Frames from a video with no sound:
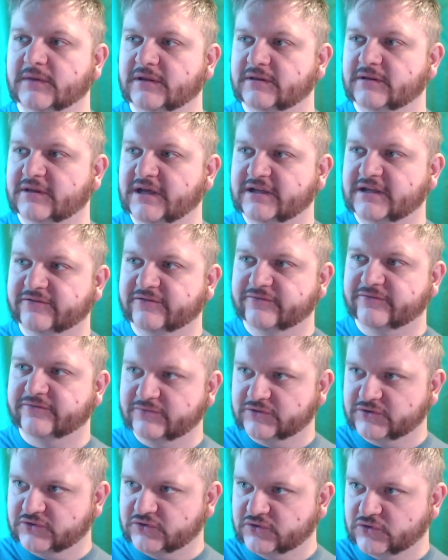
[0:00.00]
That's
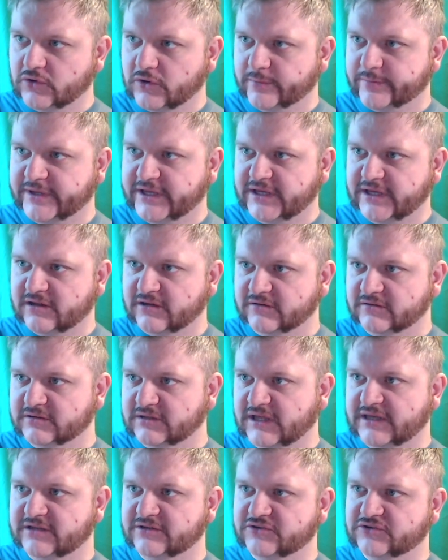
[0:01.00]
so pale,
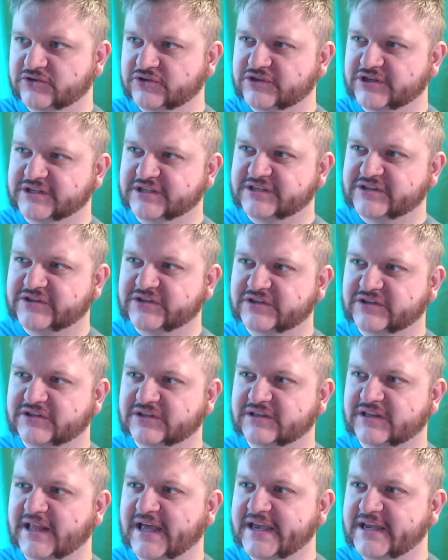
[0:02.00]
like it's just a
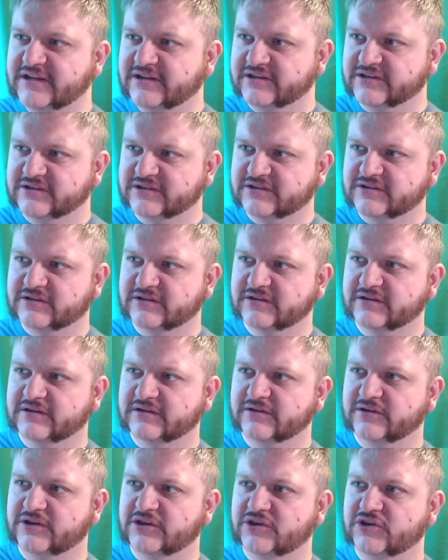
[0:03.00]
slightest
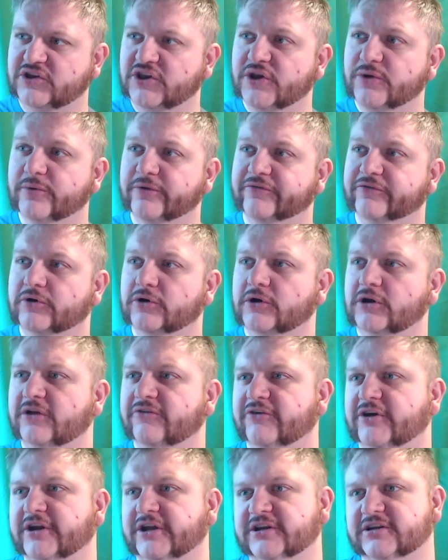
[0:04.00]
hue of
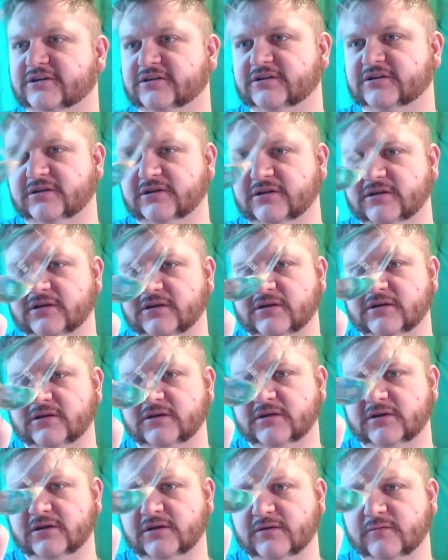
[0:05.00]
colour on it,
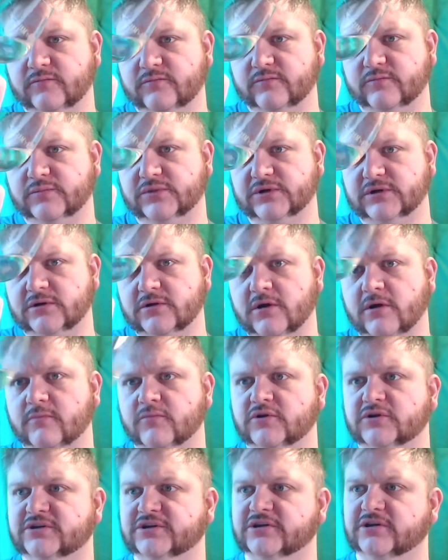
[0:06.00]
but not
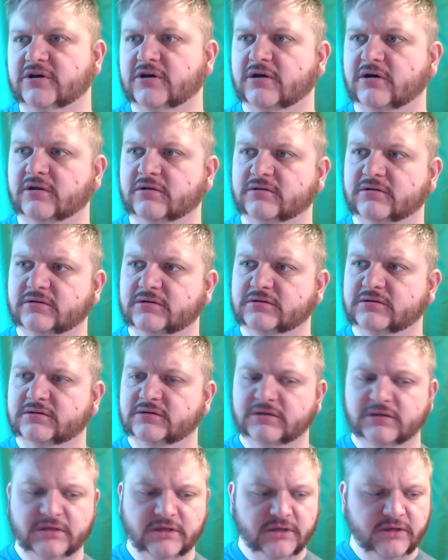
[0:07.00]
much at all.
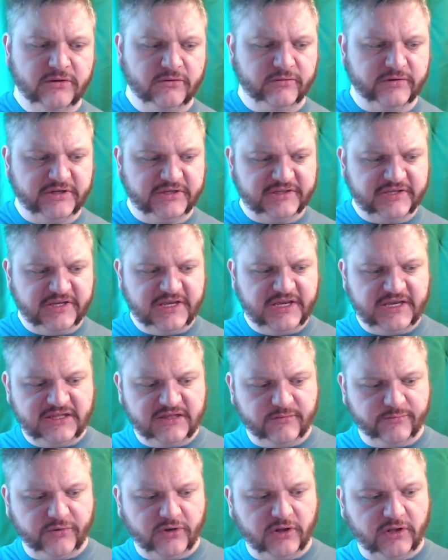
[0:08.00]
When you see it
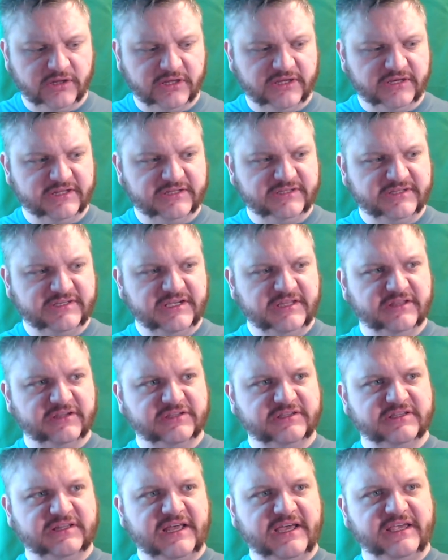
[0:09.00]
in the bottle, you can see the
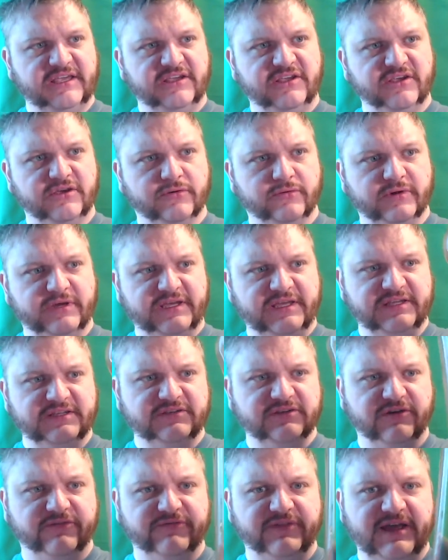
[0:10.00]
slight hue
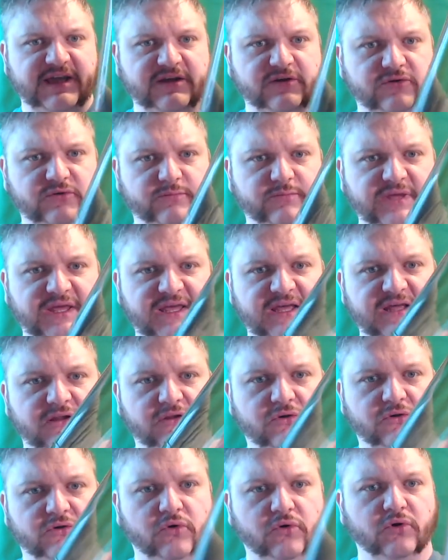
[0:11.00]
is of that pale
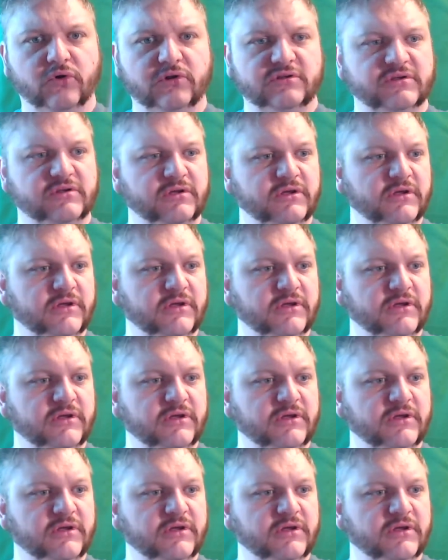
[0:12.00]
gold,